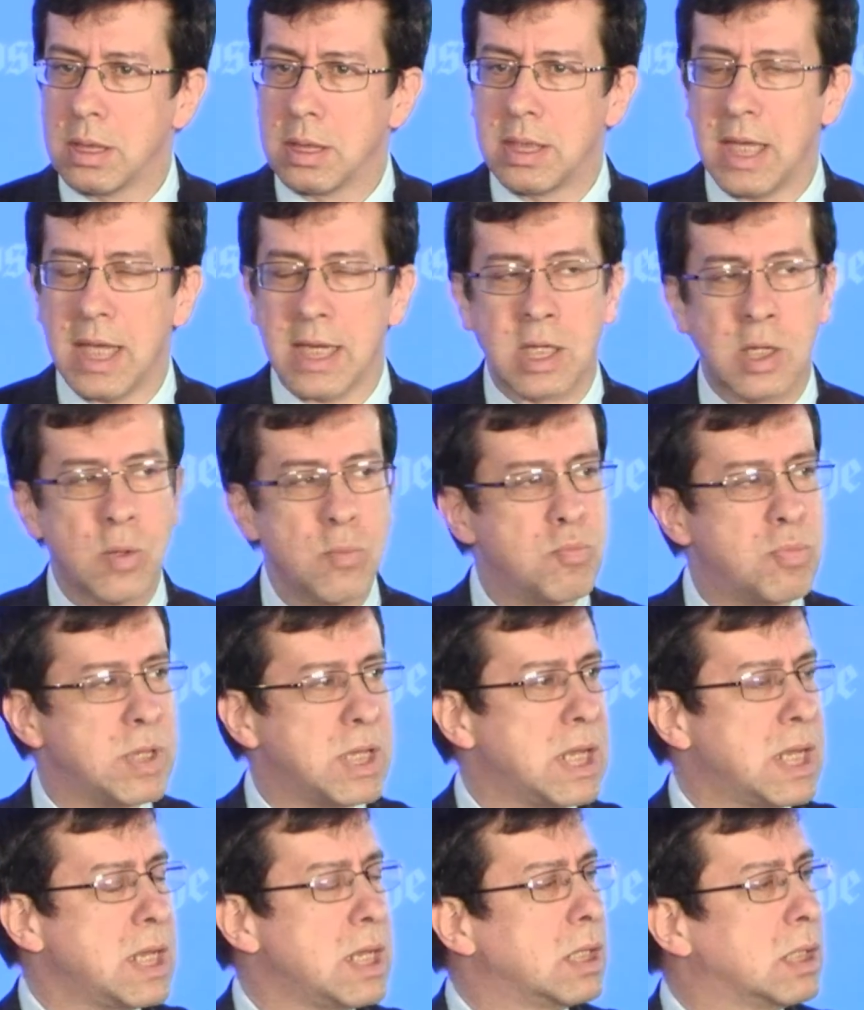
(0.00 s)
that can
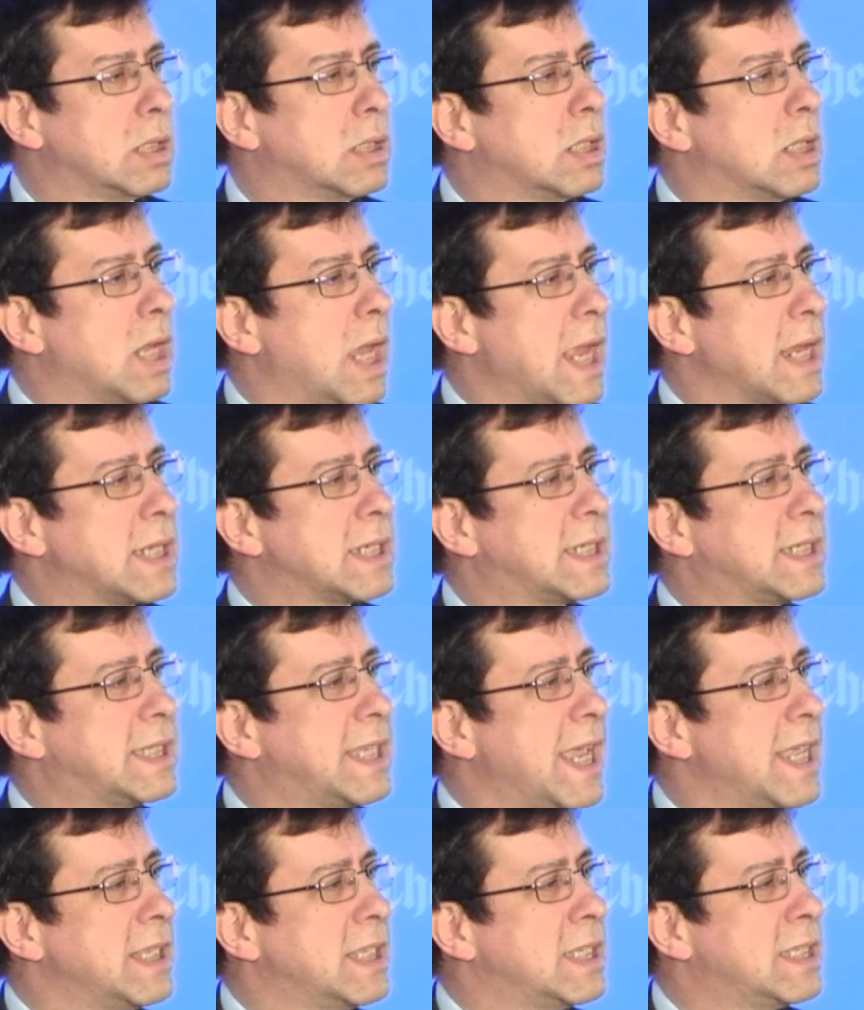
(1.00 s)
be
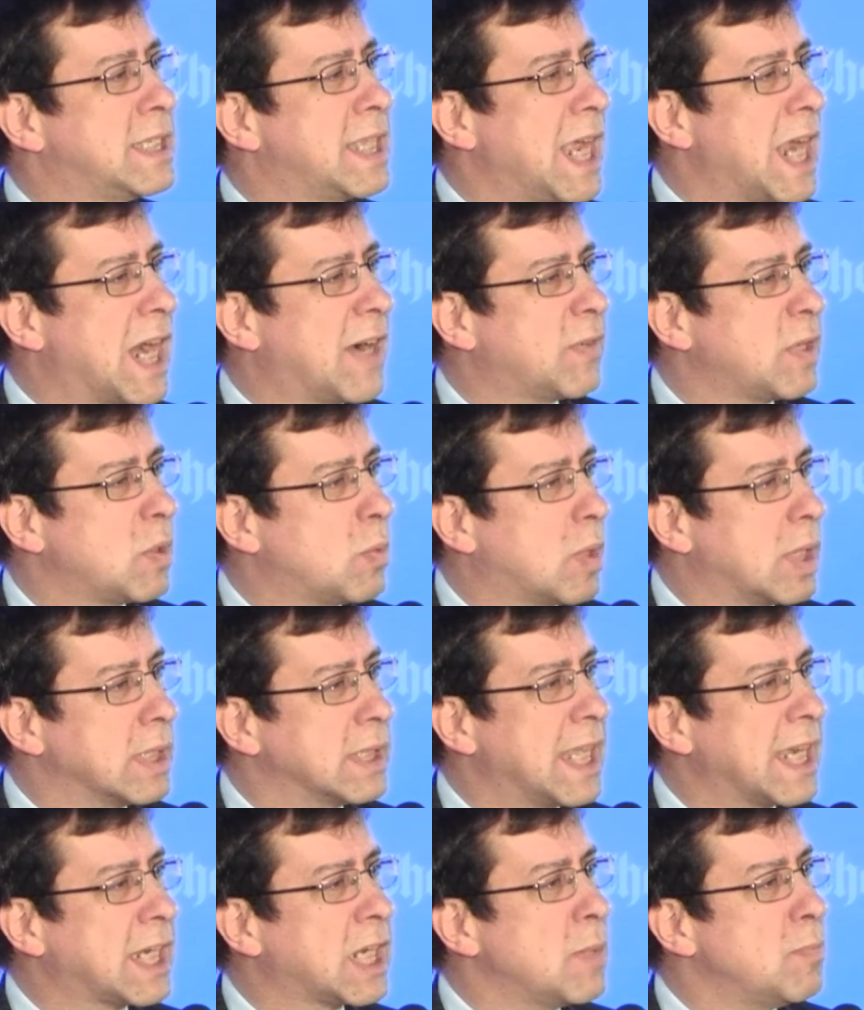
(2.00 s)
extended to everyone,
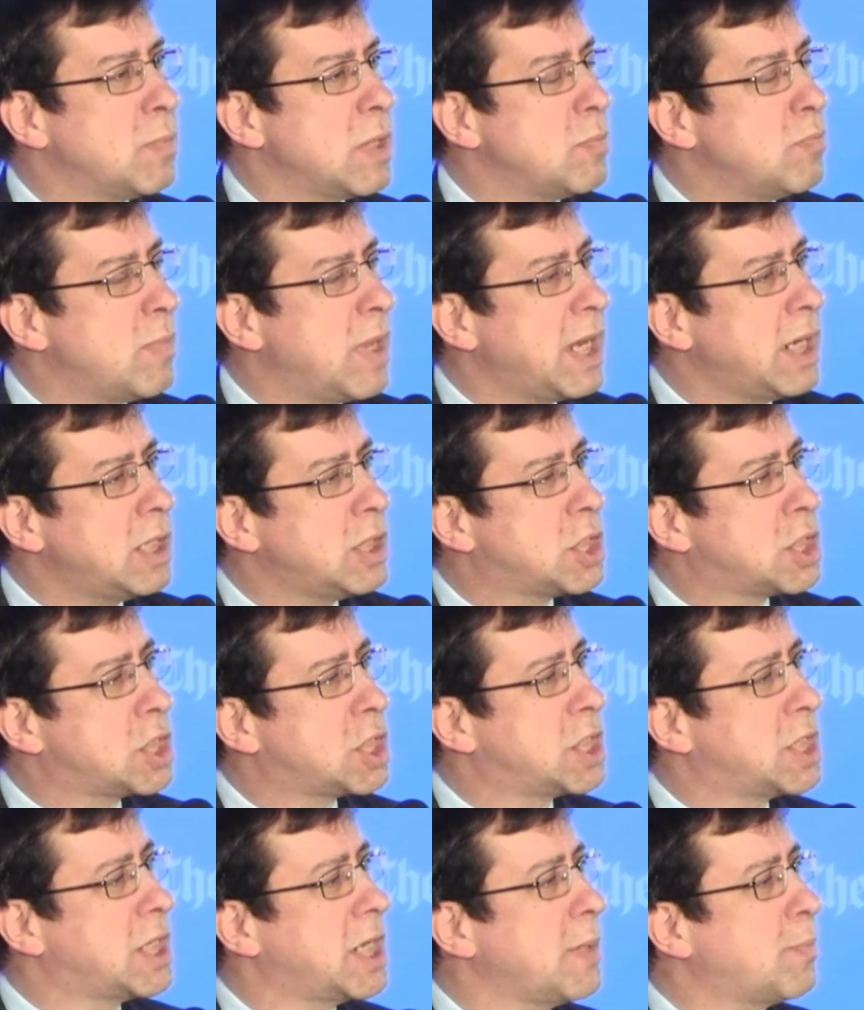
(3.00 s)
that can be made
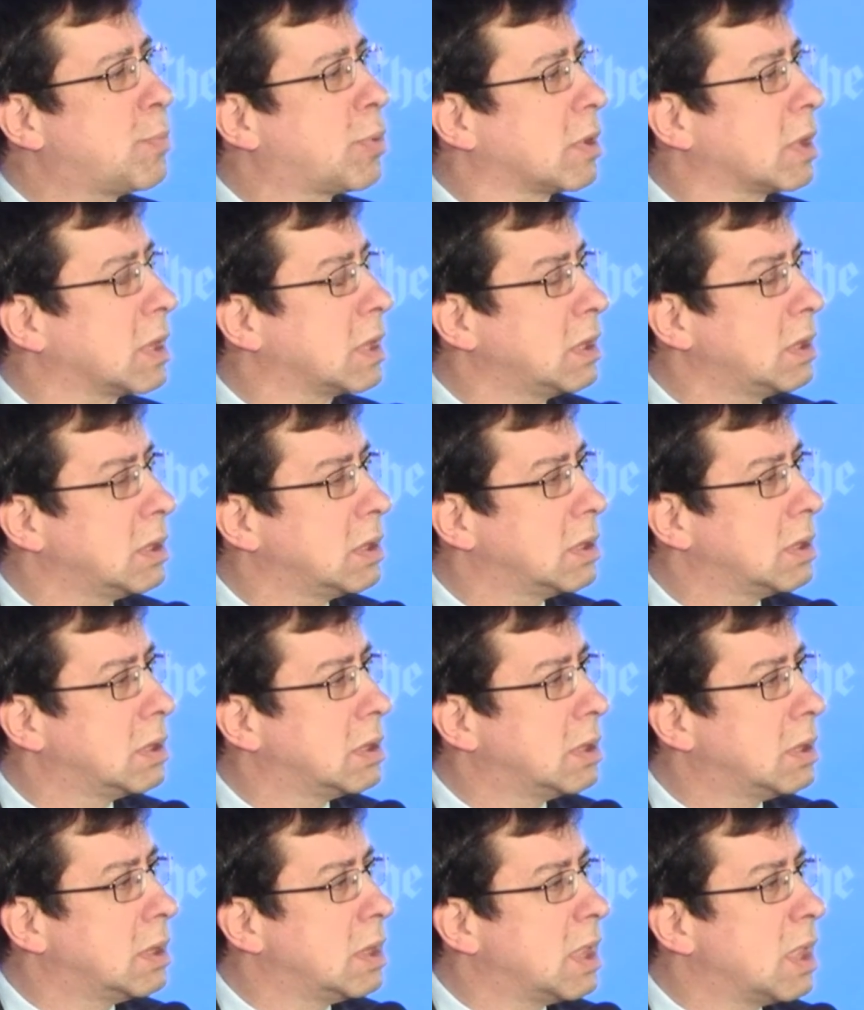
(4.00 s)
cheaper.
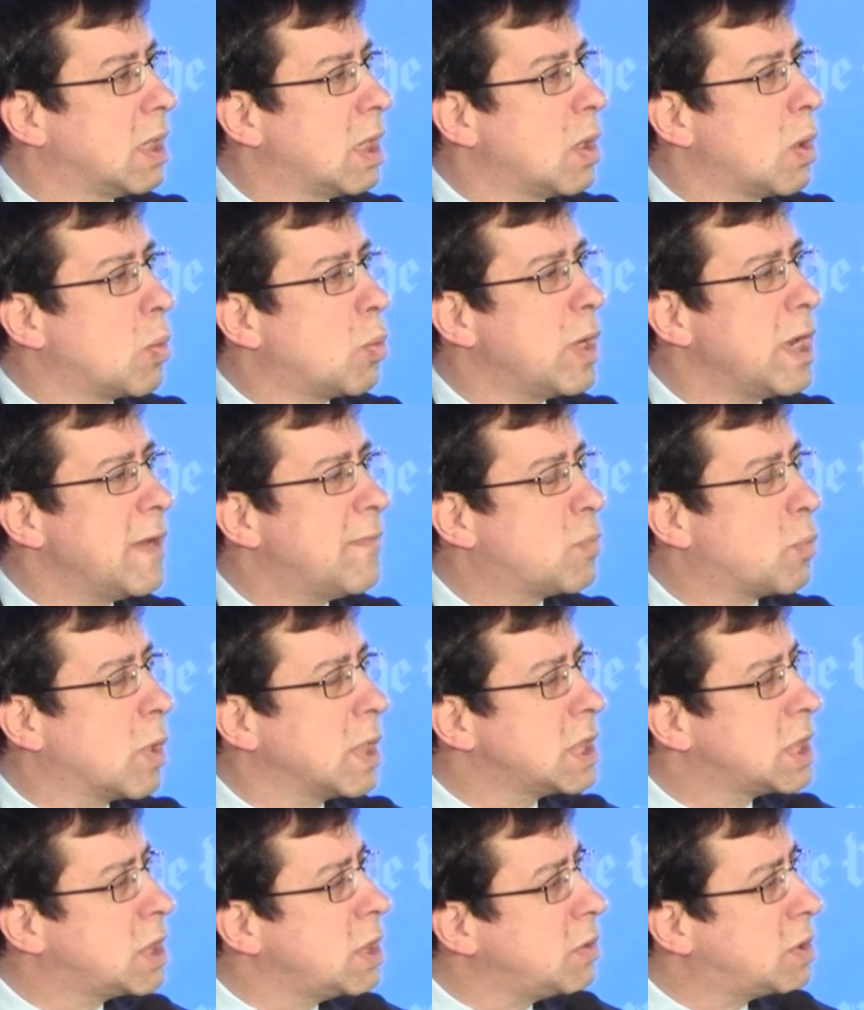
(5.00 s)
We've,
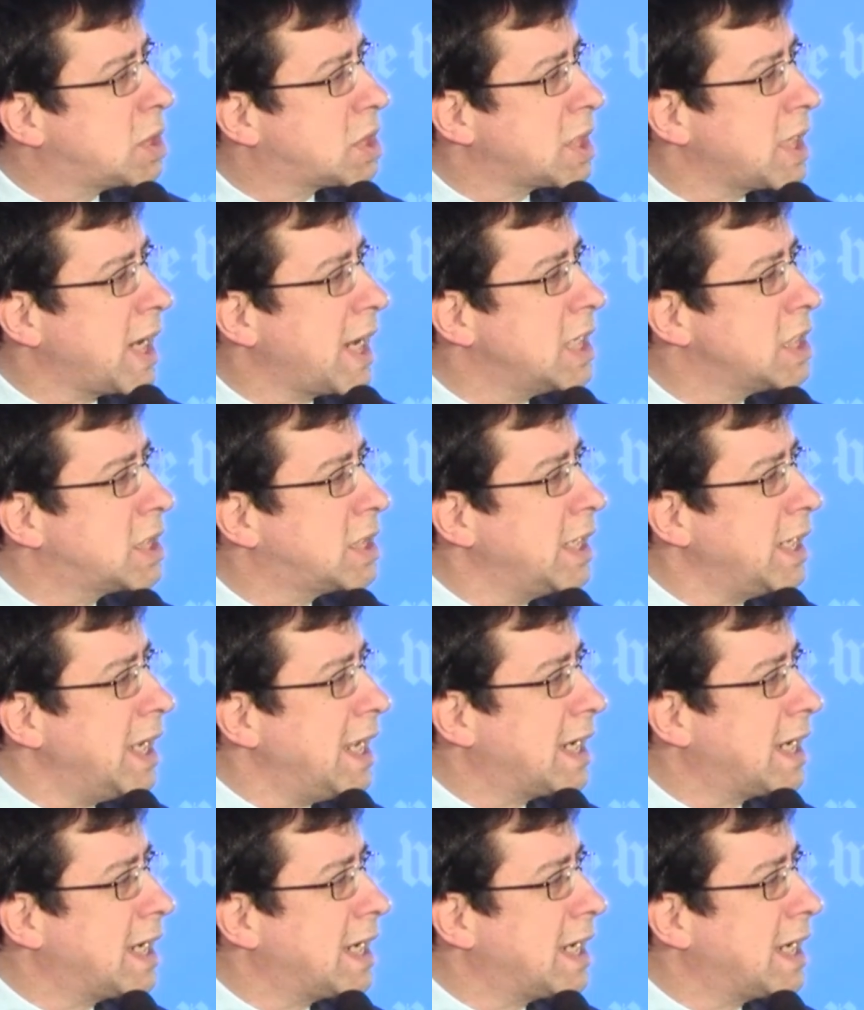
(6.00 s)
once you change the